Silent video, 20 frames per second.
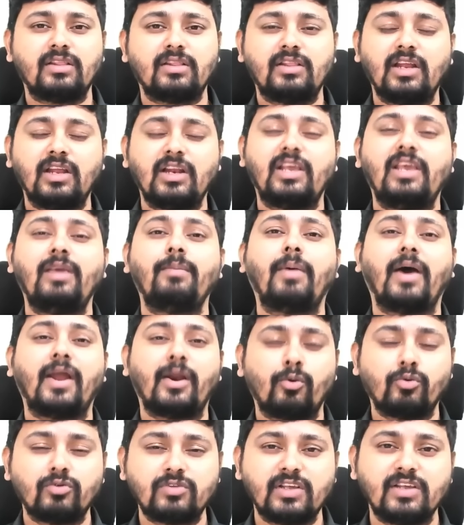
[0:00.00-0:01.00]
they'll keep
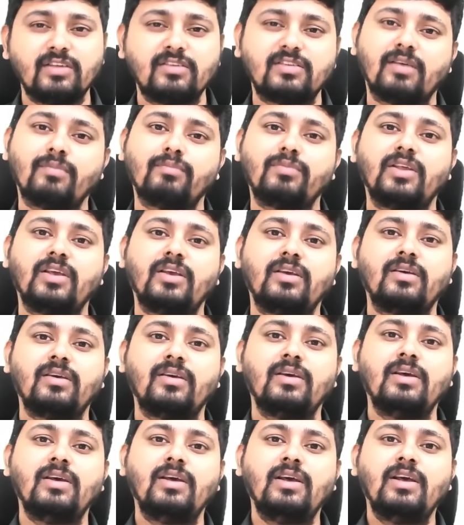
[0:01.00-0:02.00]
announcing something.
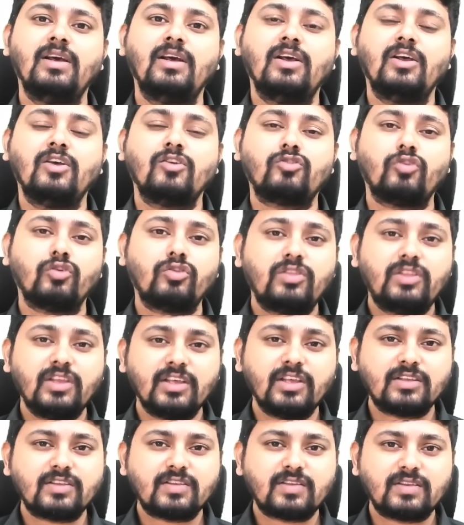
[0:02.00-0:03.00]
So
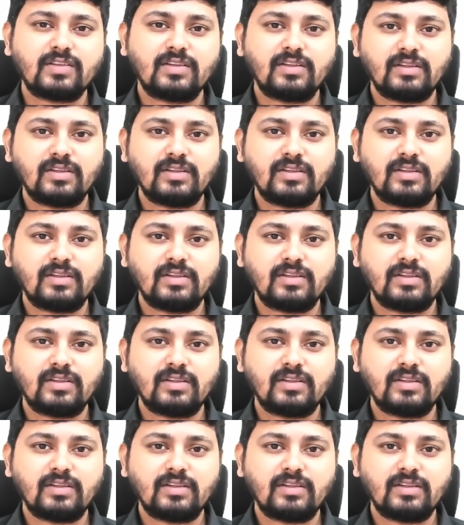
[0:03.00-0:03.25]
this